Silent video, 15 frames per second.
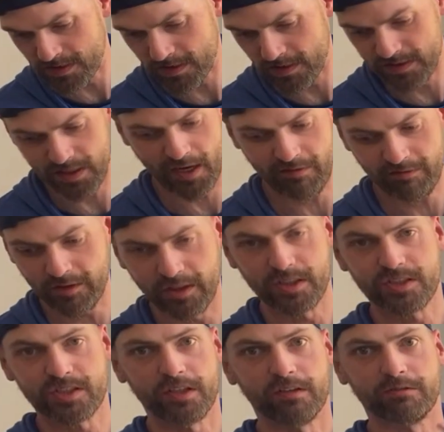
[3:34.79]
is the
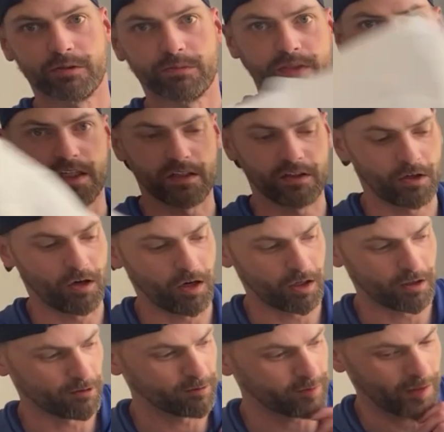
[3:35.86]
definition of a beginner
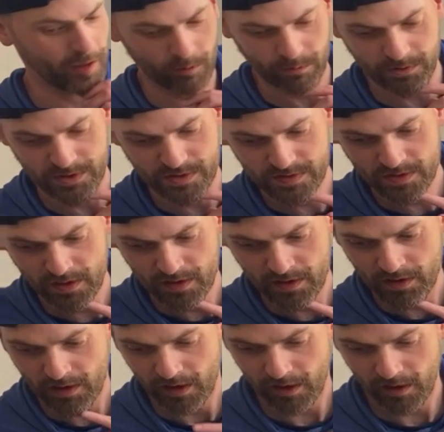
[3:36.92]
audiophile piece.
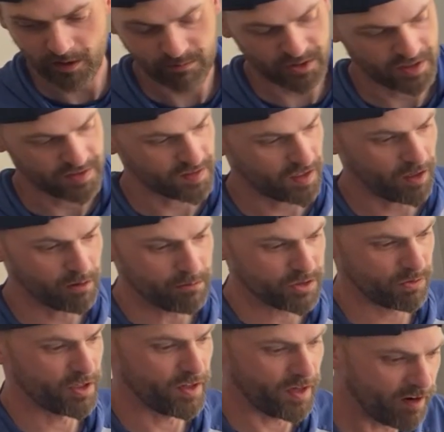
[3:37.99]
It comes
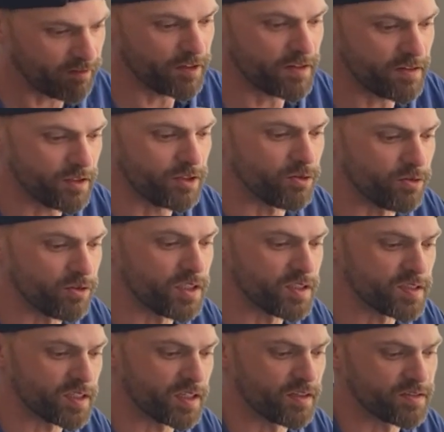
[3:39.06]
with everything you
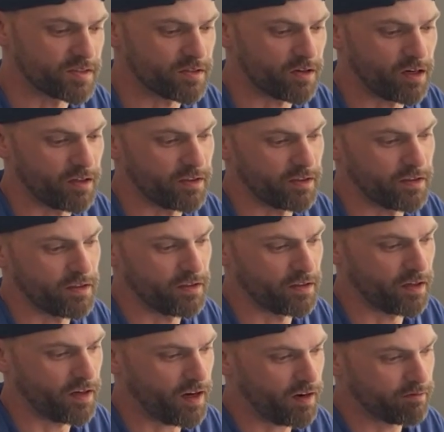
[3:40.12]
need to get started,
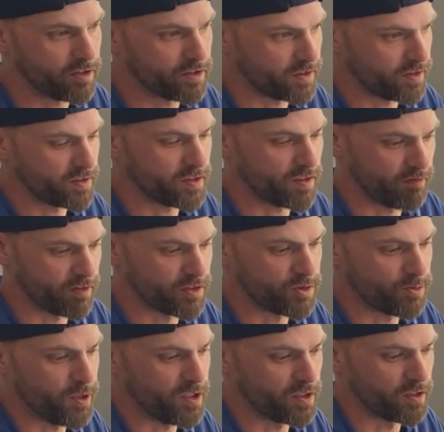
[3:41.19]
obviously except for the
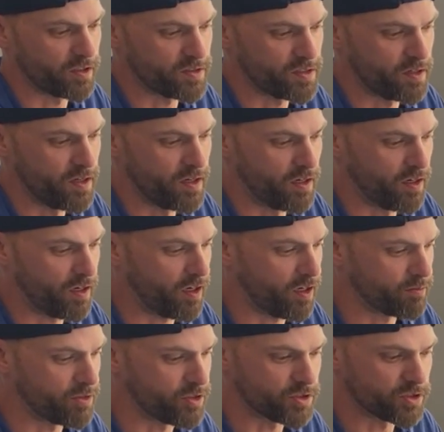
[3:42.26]
speakers.
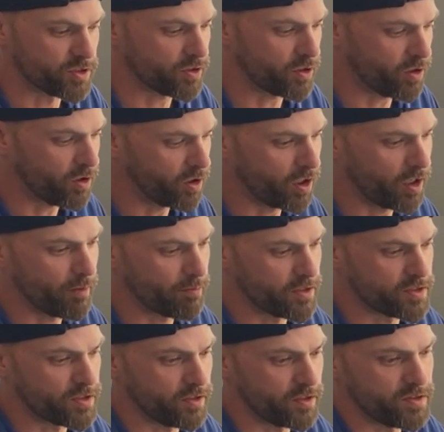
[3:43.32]
You just hook up
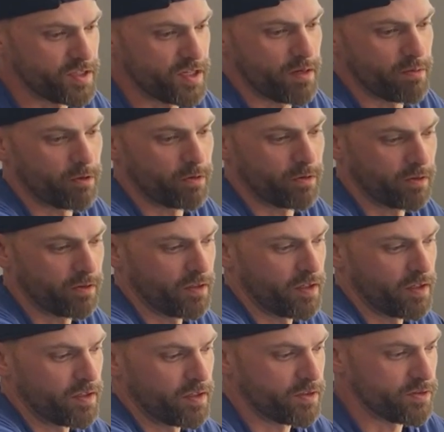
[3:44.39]
the turntable,
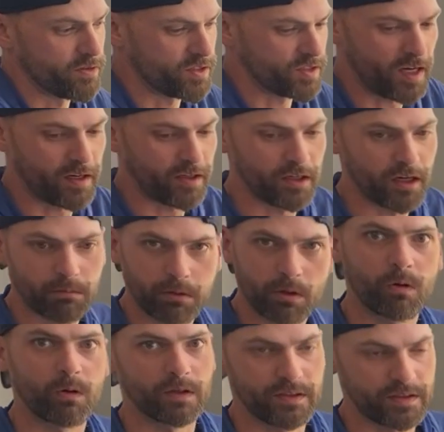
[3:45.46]
you set it up
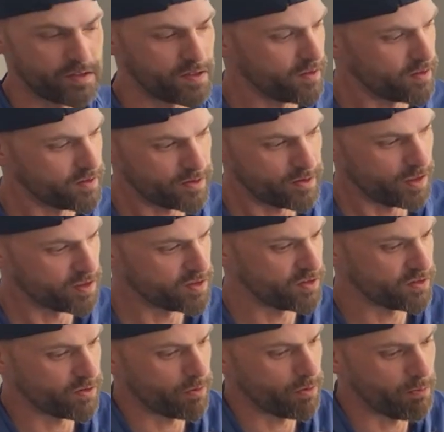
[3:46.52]
according to the
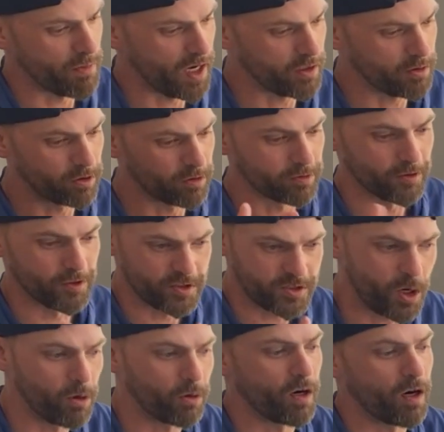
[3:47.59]
instructions from the manual for the
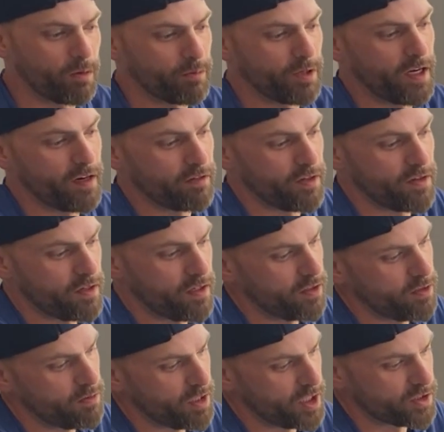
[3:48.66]
tone arm and
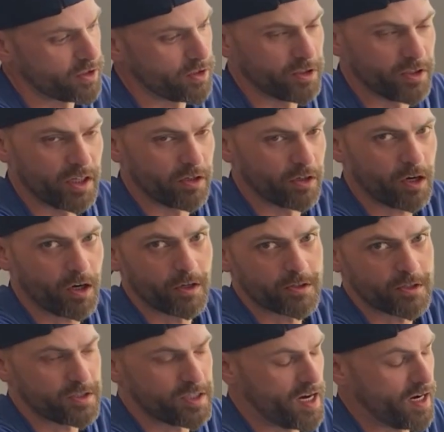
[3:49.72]
everything. You make sure you get your
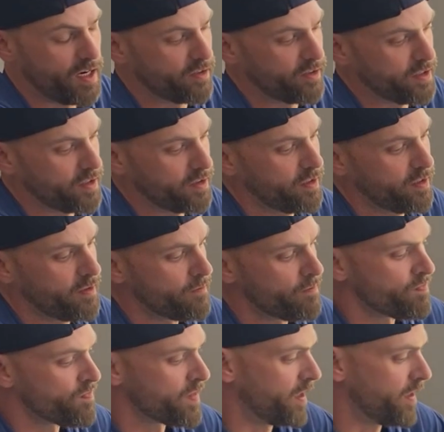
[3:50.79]
cartridge dialed in,
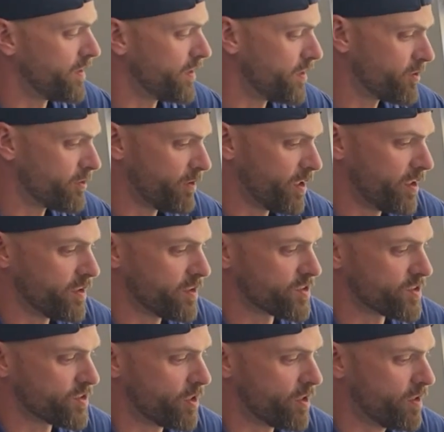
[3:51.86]
and then you're ready to
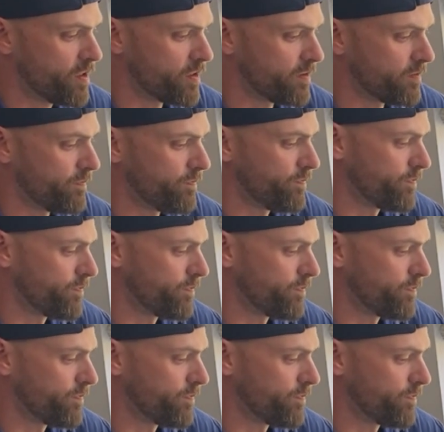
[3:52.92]
start.